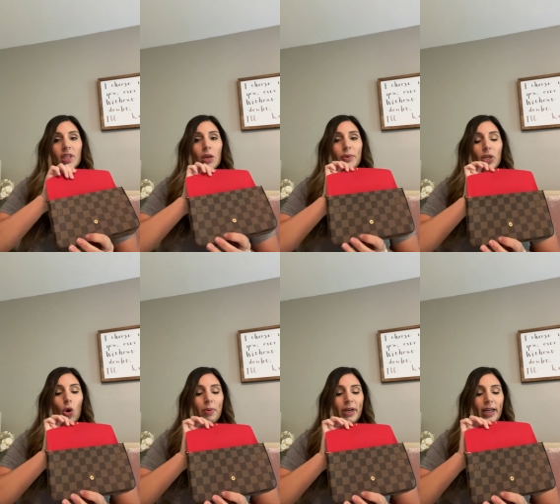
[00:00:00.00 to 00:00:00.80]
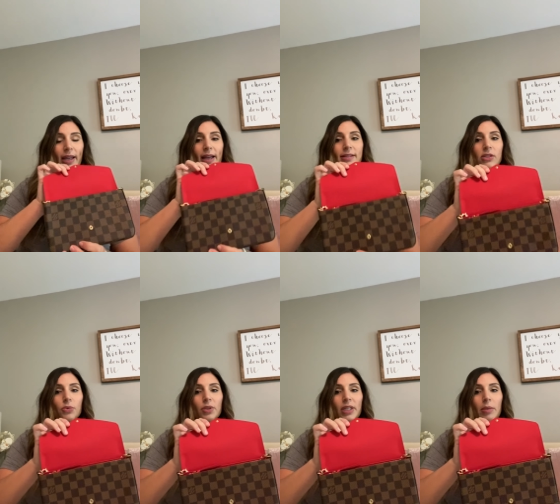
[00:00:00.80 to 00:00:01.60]
When you open it, it has this
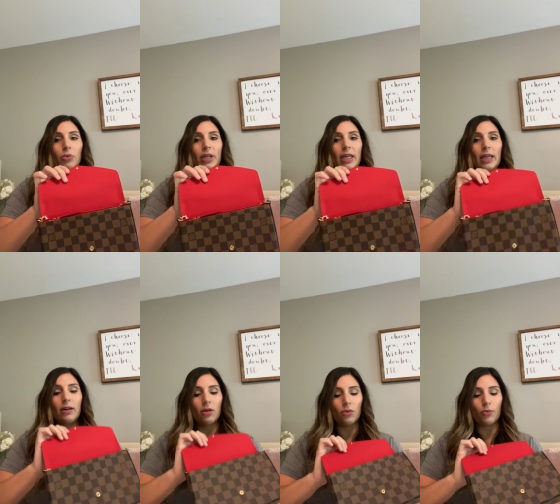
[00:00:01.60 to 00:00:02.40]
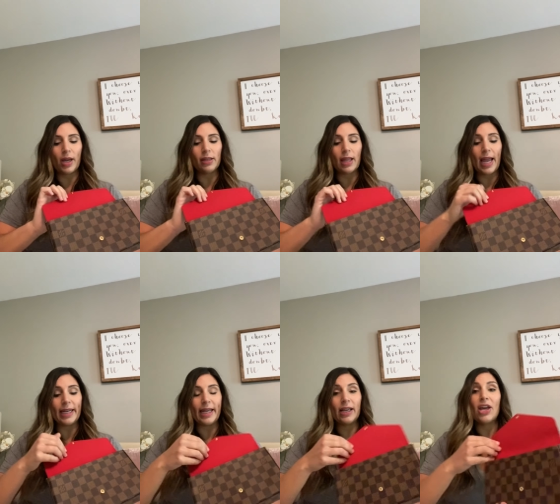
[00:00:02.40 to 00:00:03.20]
really pretty red
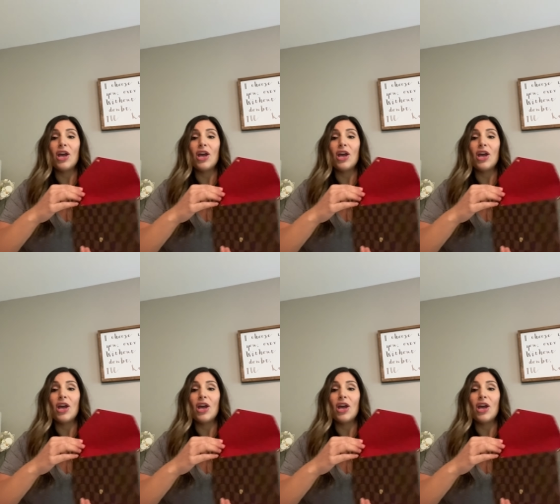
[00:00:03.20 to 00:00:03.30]
lining,